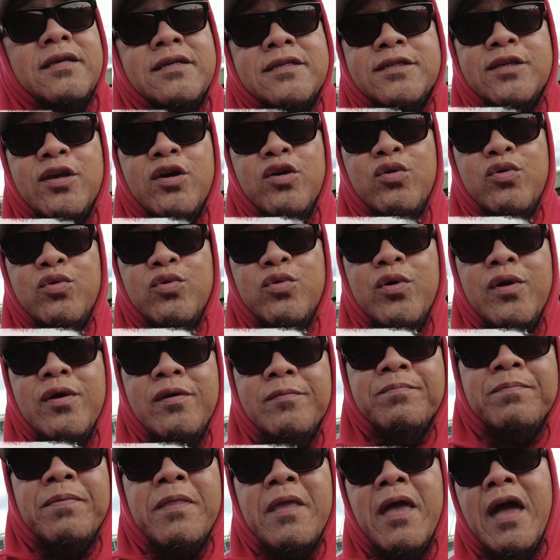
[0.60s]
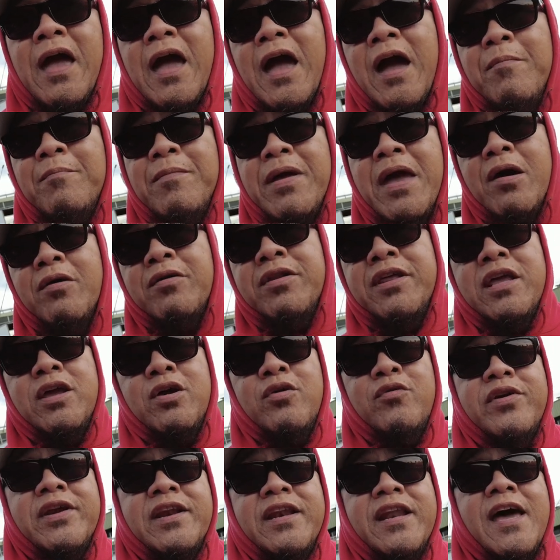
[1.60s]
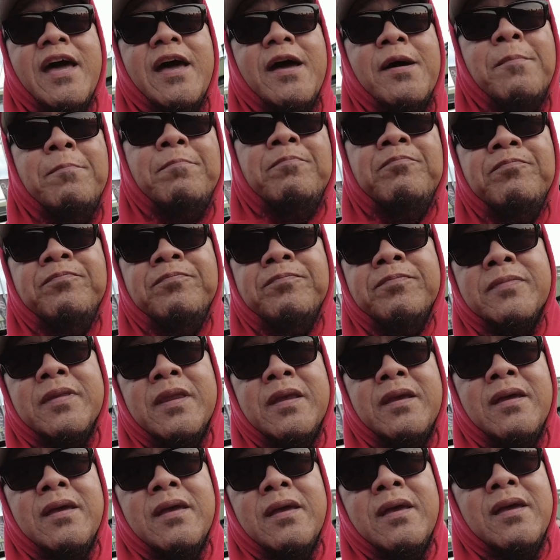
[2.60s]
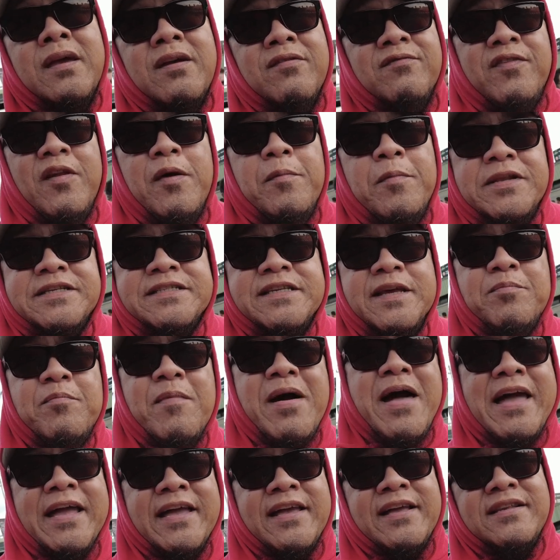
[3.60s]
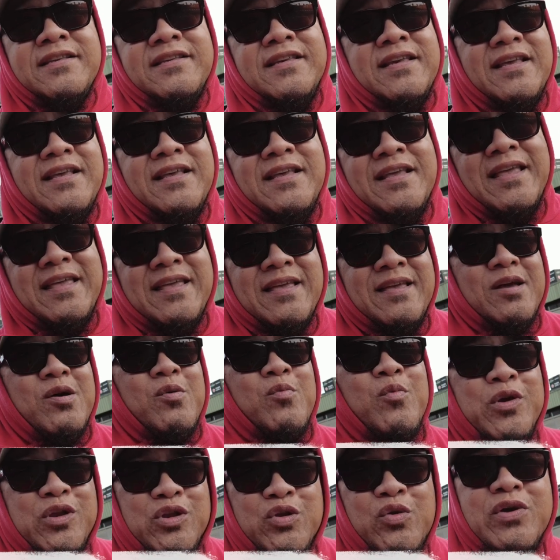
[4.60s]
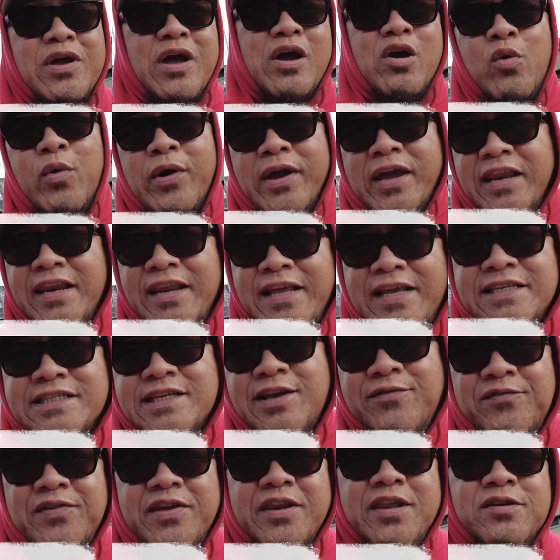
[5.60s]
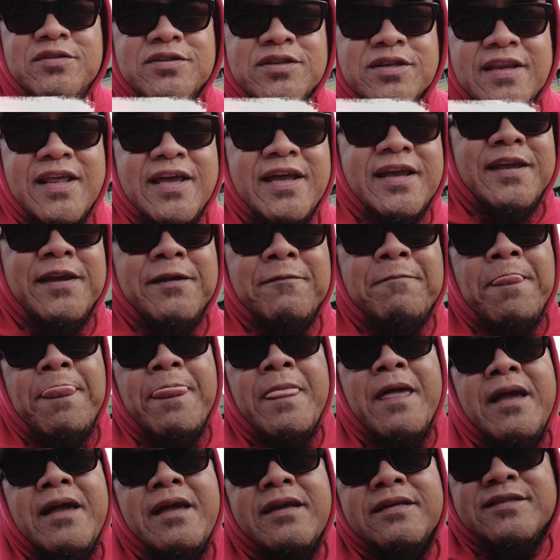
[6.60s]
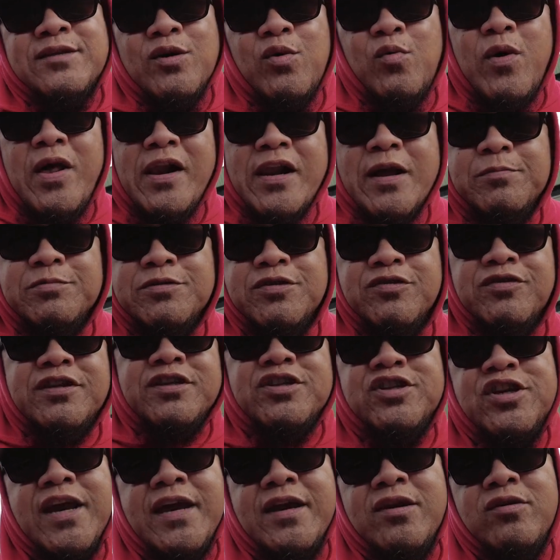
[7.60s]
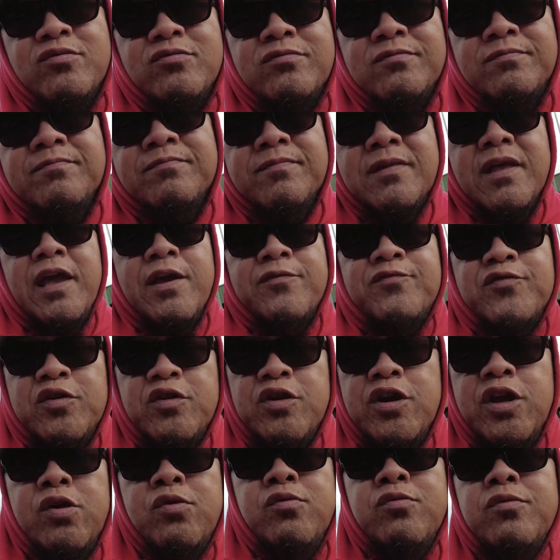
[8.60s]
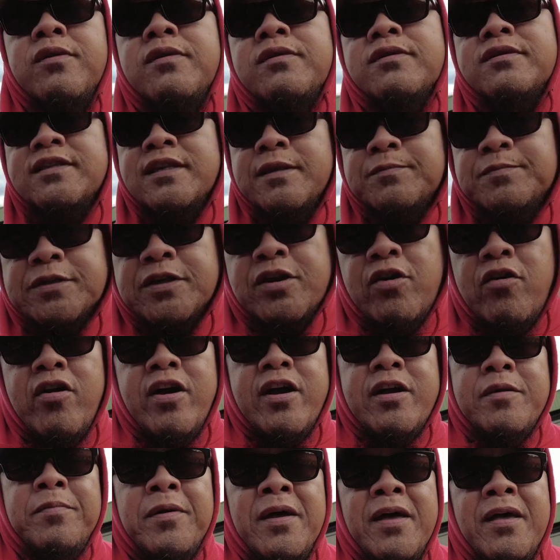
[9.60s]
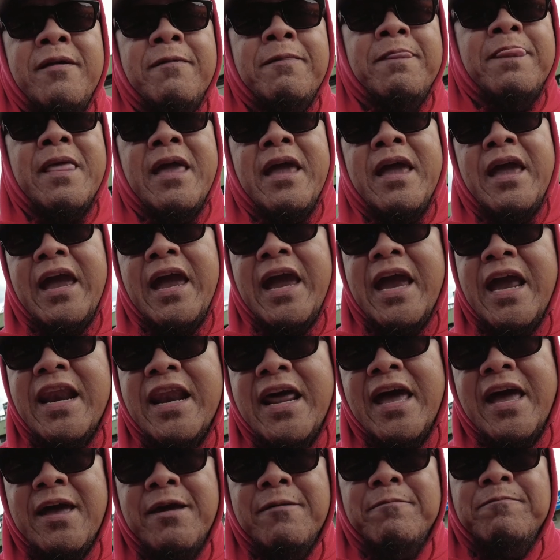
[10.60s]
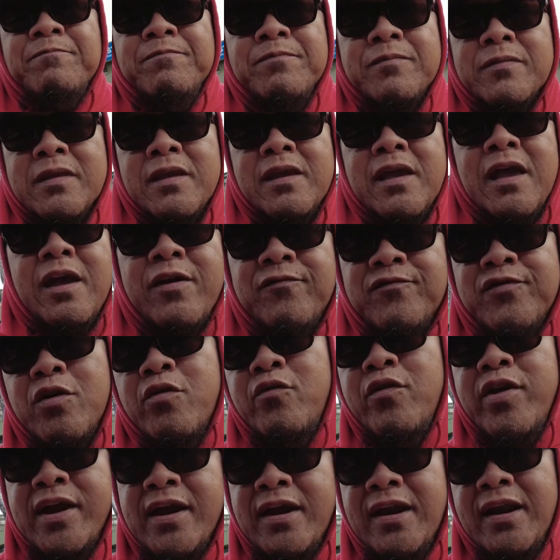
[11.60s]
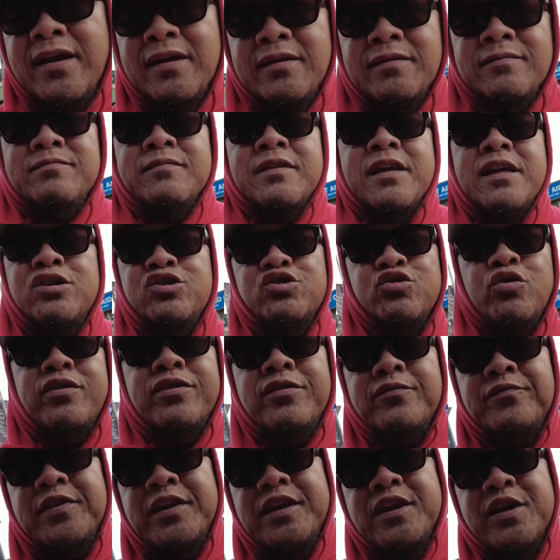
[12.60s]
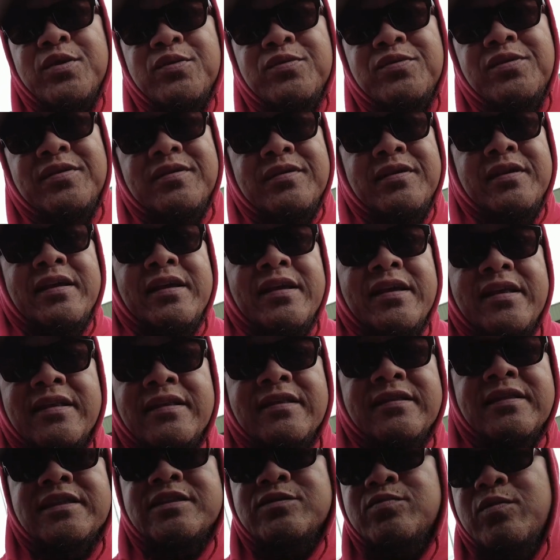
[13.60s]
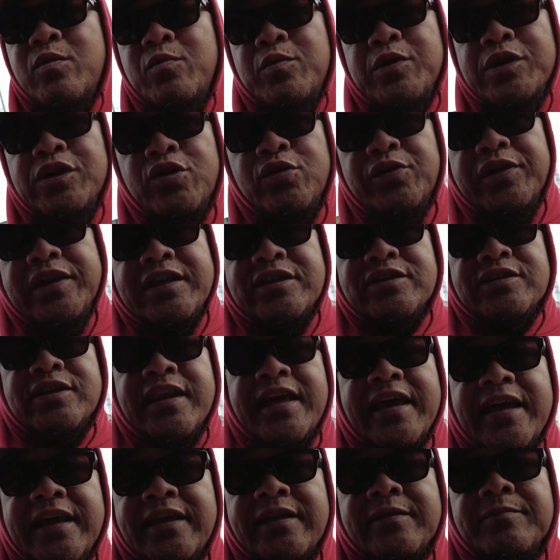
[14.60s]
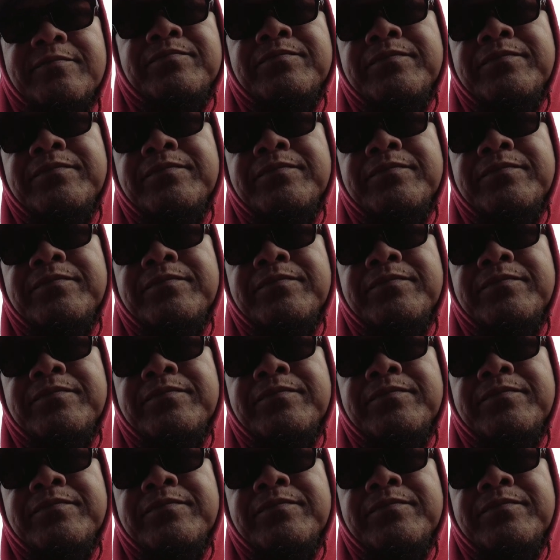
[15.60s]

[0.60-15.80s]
So I'm out here in um, Flemington Market. We're doing a quick and easy video today. So welcome to the channel. If you're new, subscribe. And um, if you're regular, enjoy the video. That's what we're doing today.